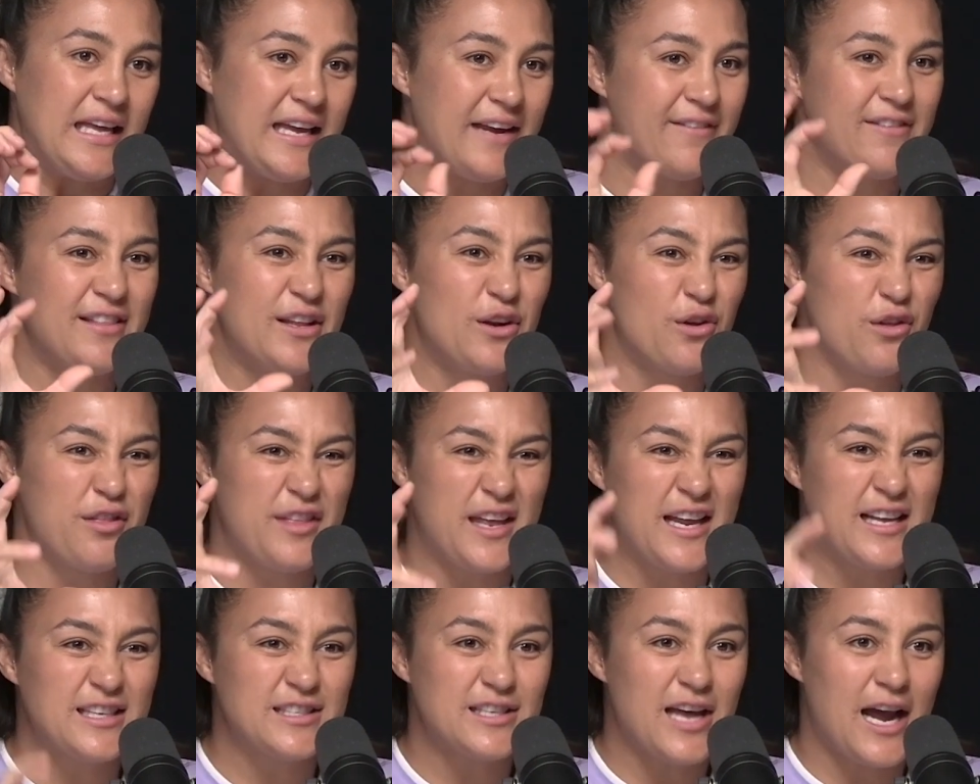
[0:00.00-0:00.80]
even little
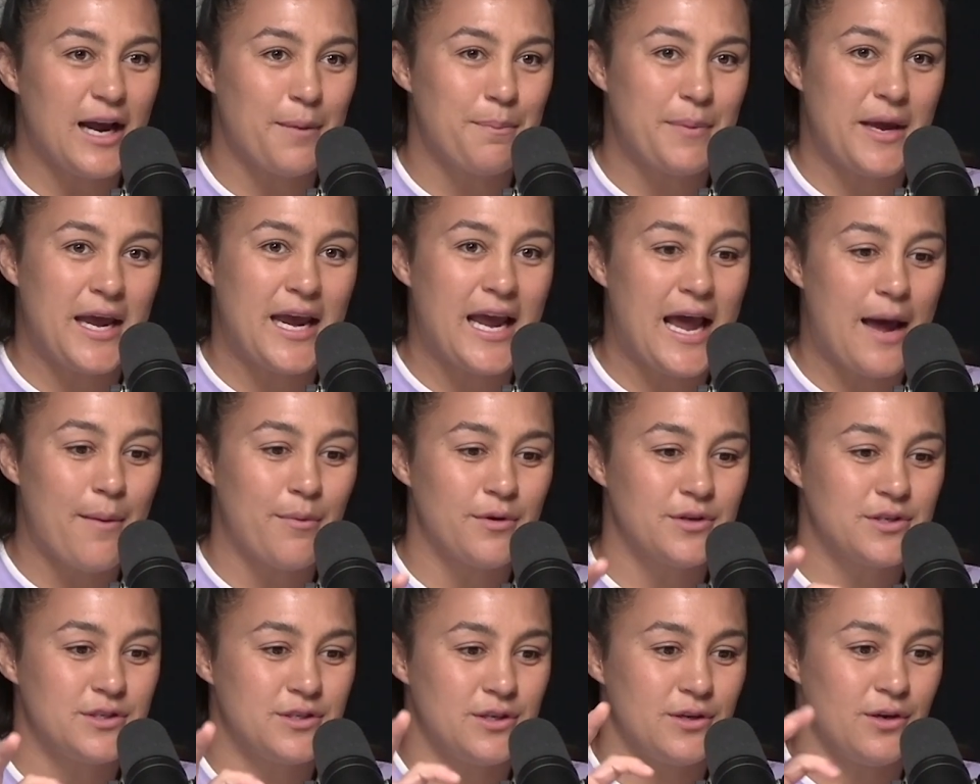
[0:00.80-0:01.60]
things like being
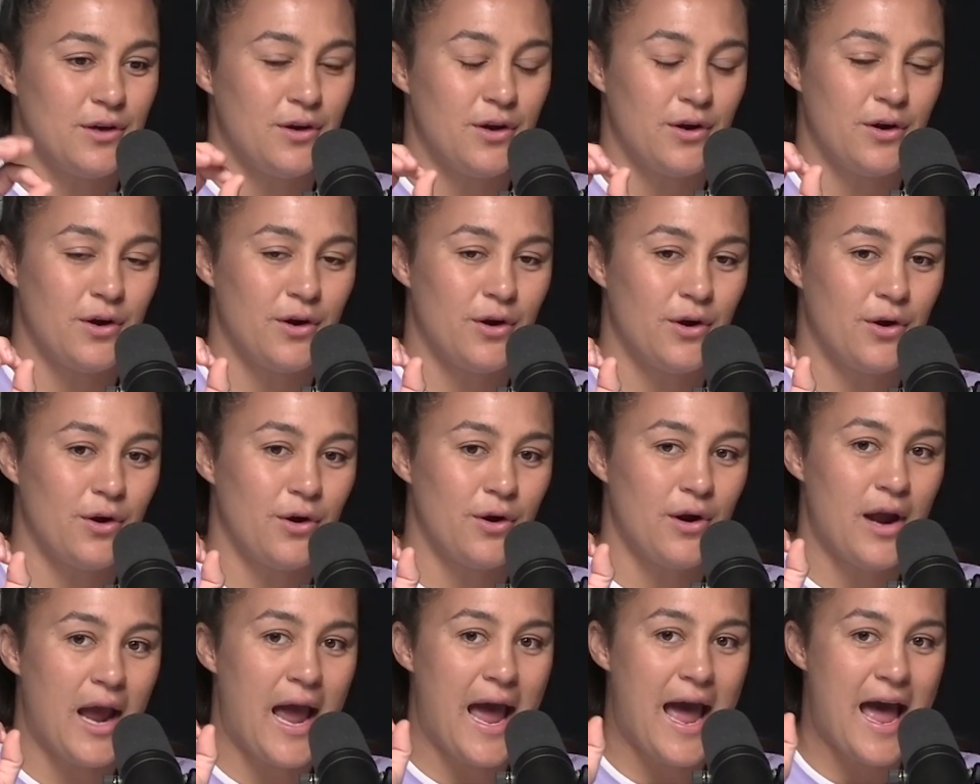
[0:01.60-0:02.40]
able
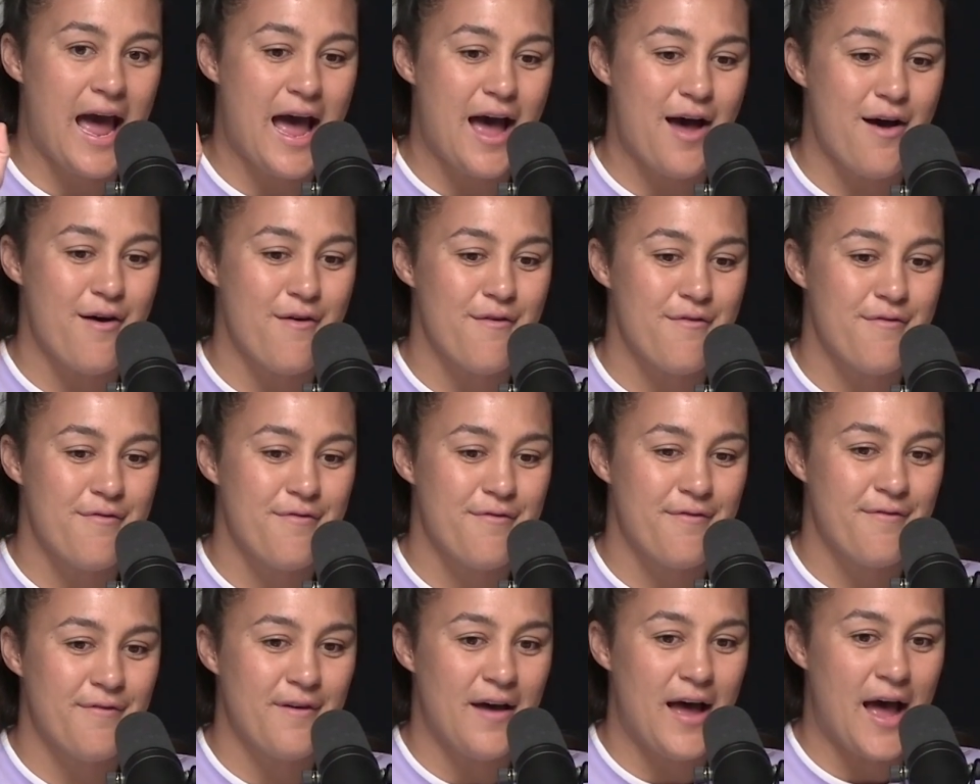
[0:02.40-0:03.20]
to have
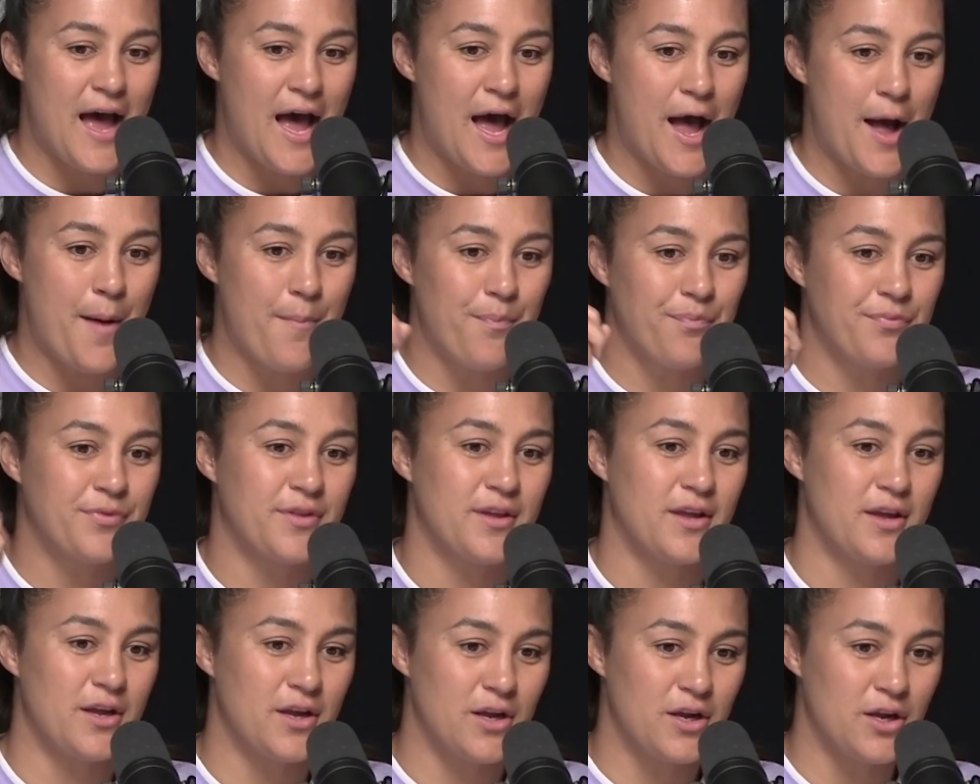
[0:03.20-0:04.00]
um,
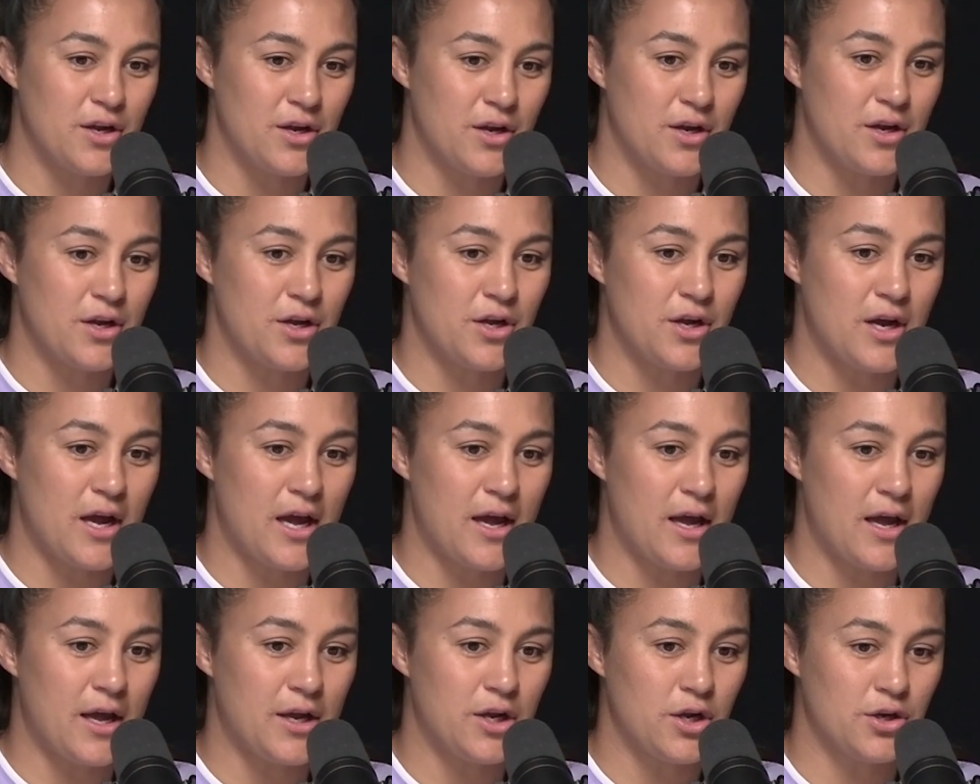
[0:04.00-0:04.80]

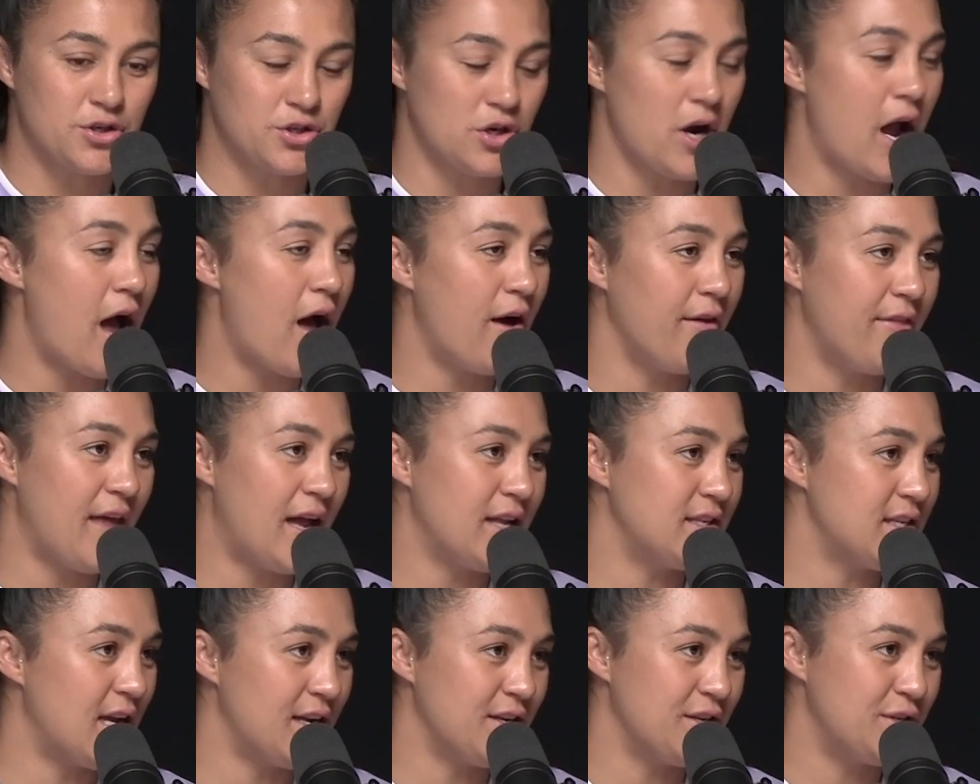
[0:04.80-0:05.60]
your child
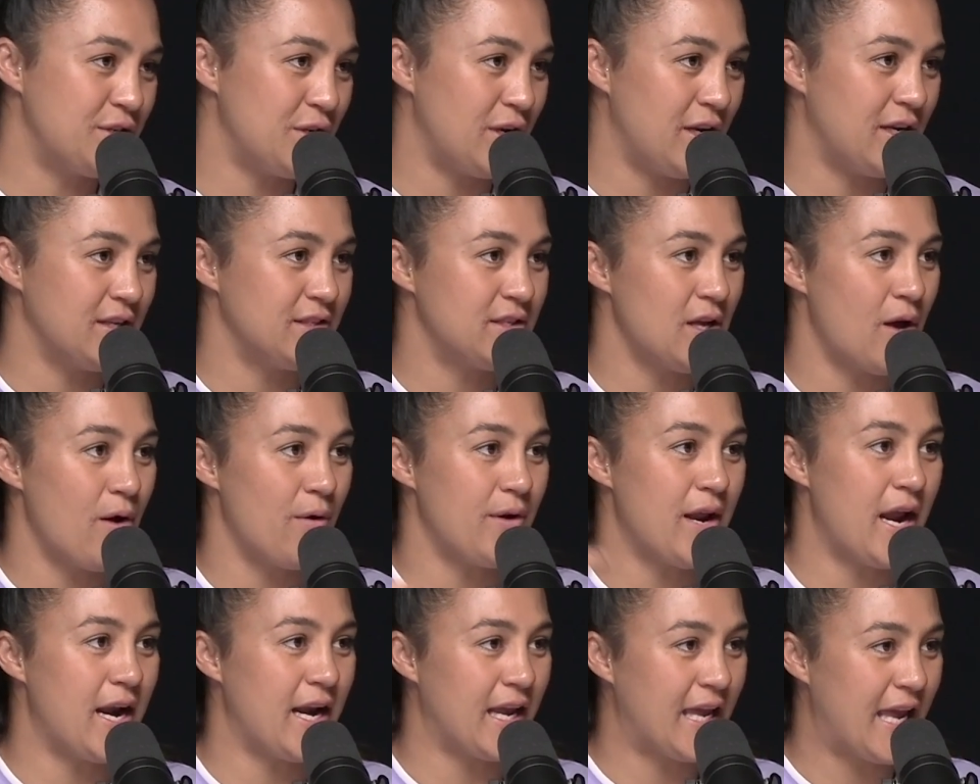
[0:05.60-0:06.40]
that's under two years
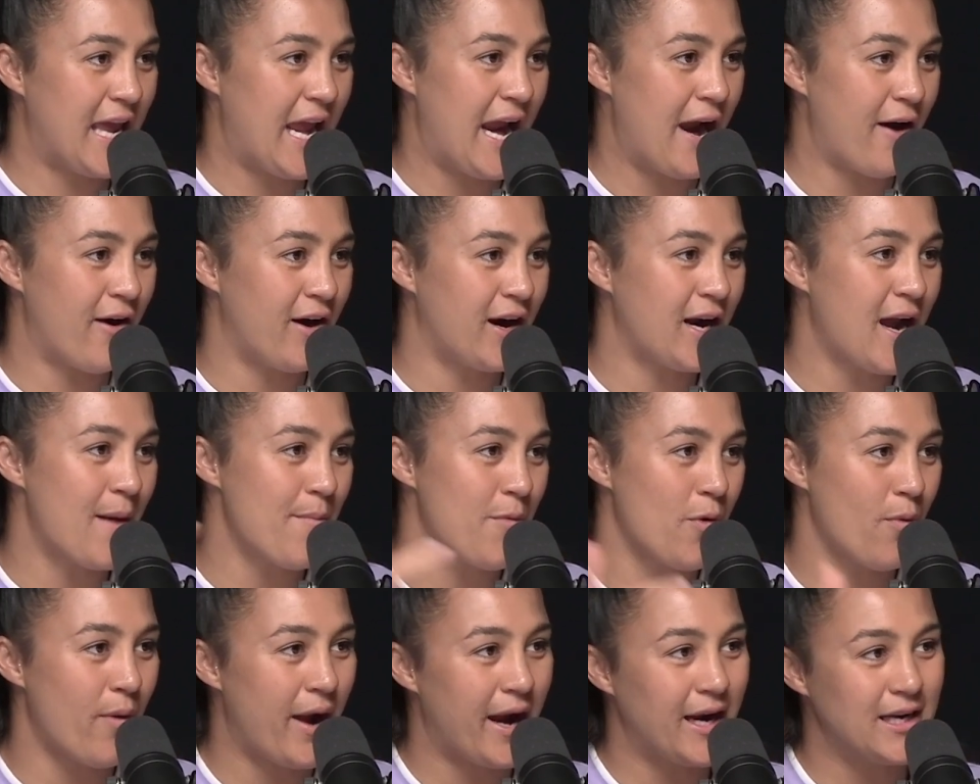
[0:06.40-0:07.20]
old and a carer
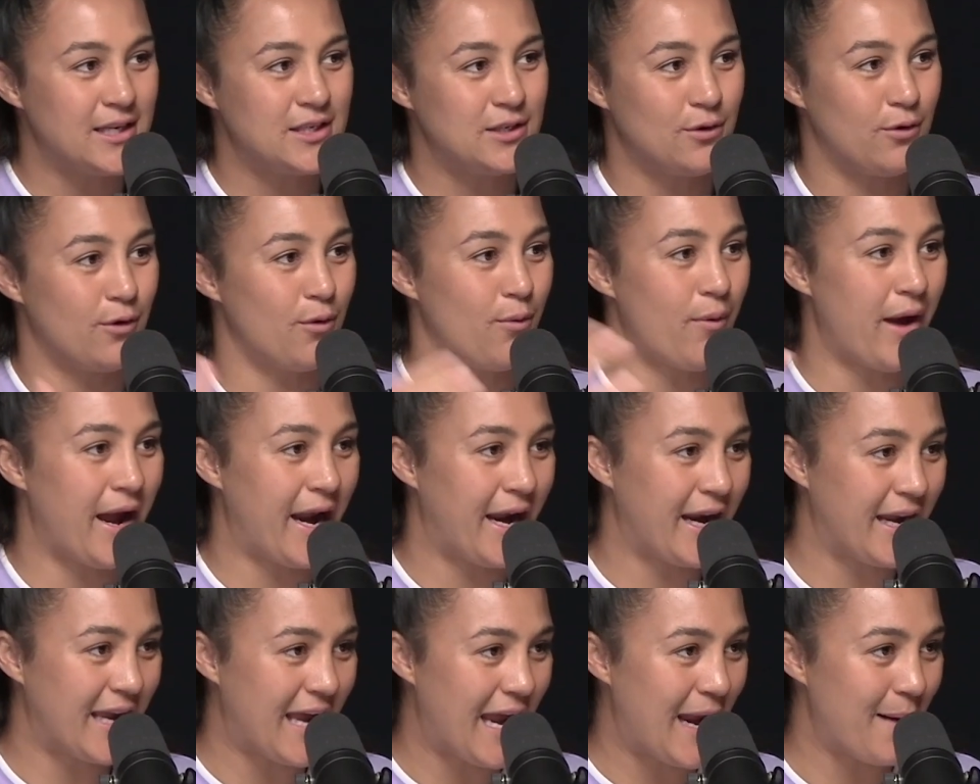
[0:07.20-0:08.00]
come away to
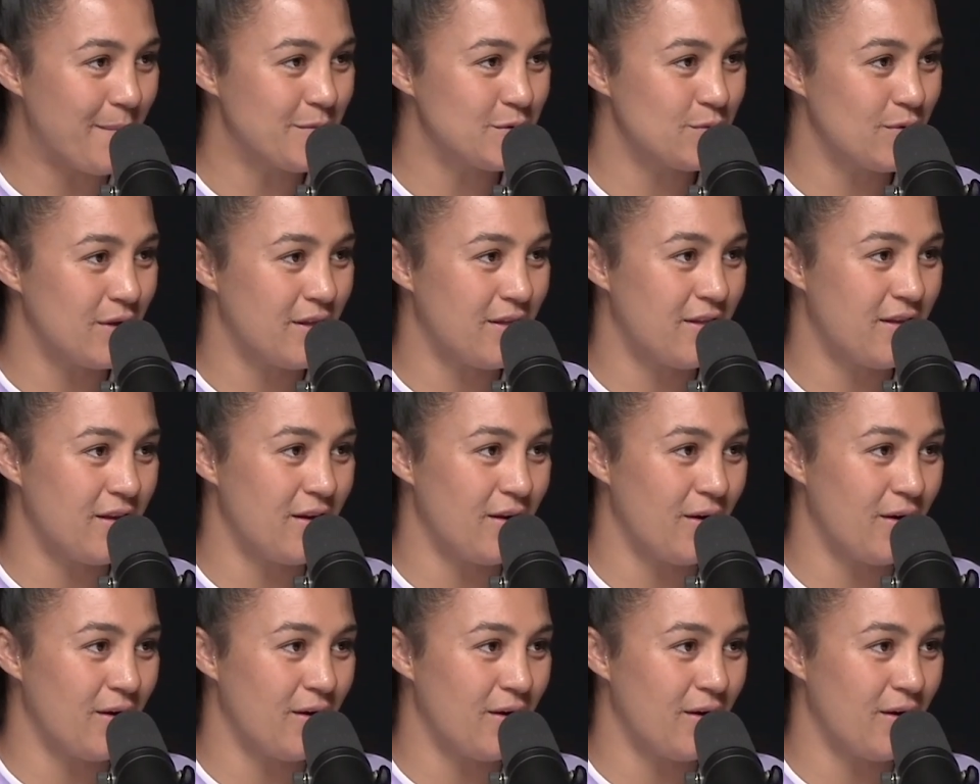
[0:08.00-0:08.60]
away games with